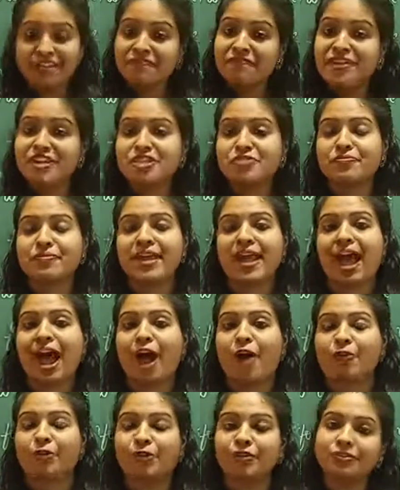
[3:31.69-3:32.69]
which we
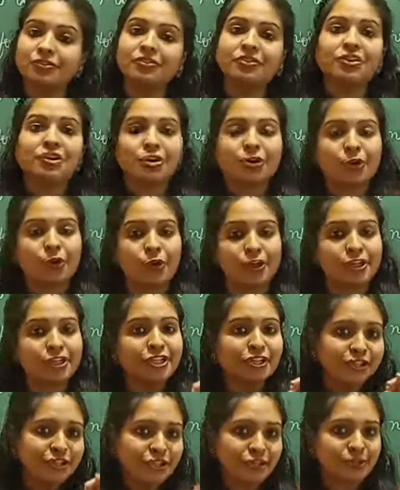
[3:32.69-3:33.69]
have to going
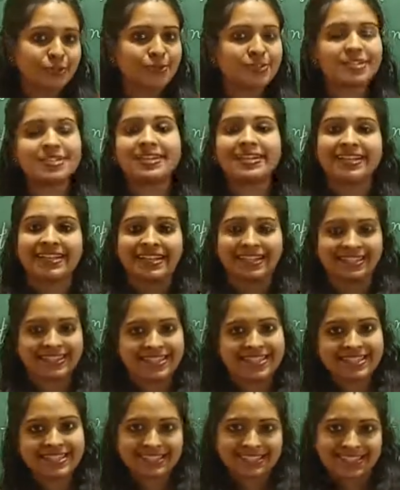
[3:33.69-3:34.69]
to use in
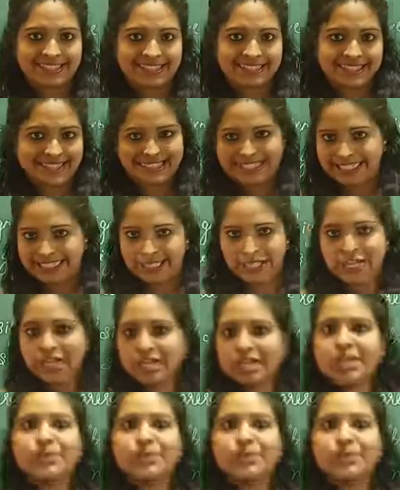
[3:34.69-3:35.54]
this lesson.